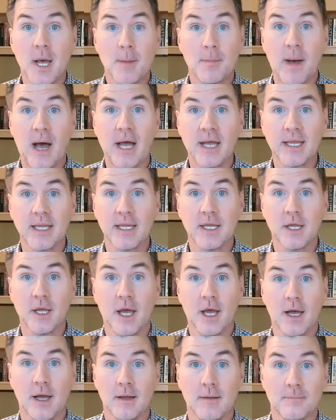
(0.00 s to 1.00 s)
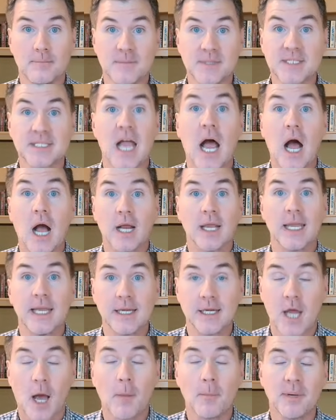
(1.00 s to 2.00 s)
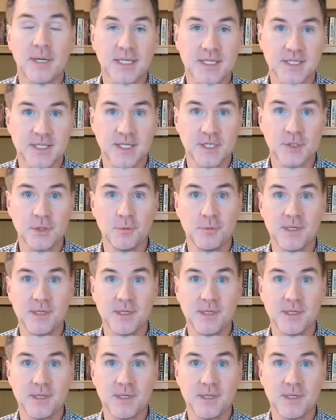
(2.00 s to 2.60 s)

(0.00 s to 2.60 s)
buying uh, stock in companies that do